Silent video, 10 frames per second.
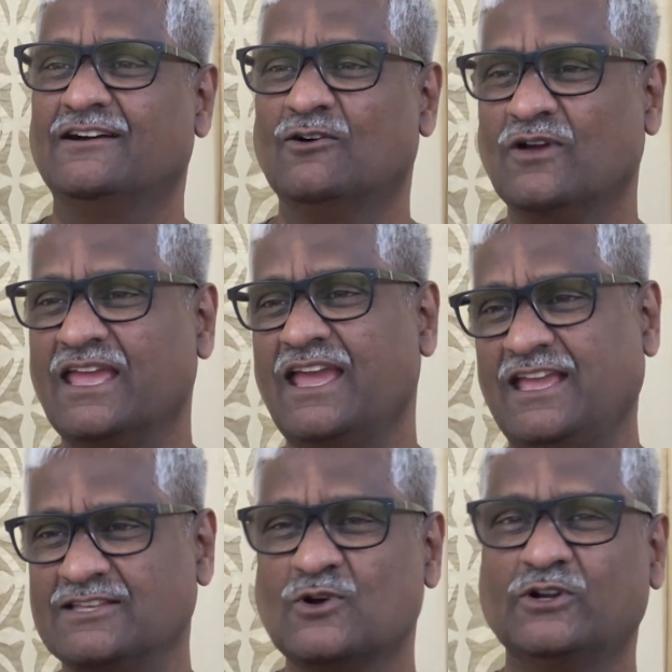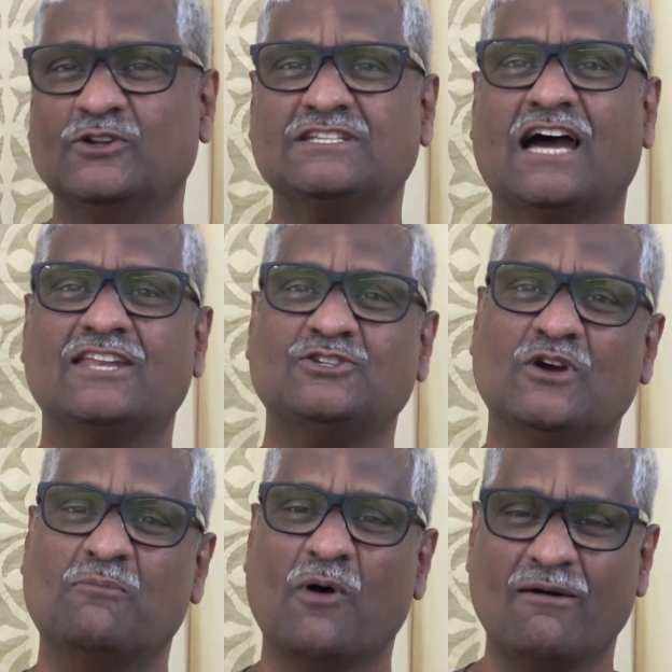Okay, he's going to charge you
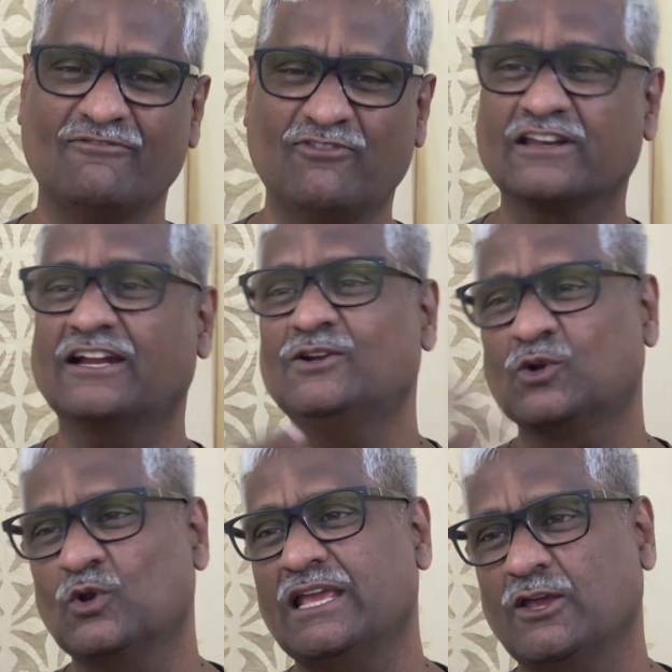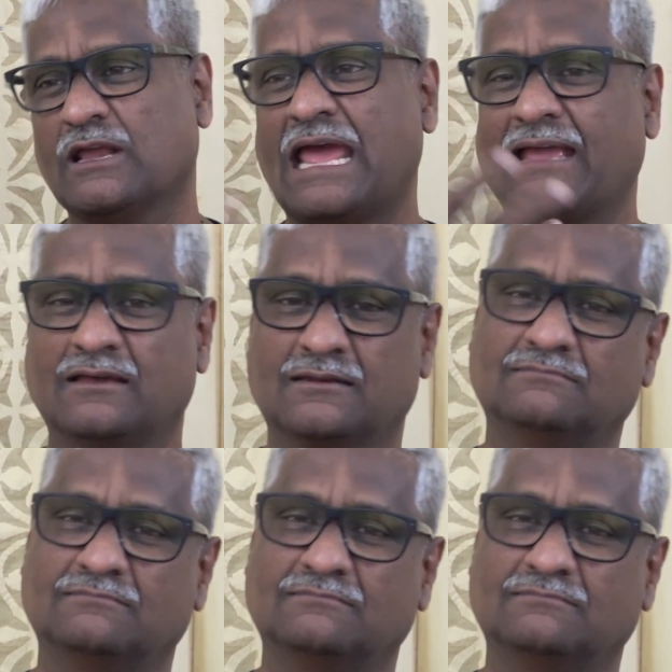a bomb for controlling your anger.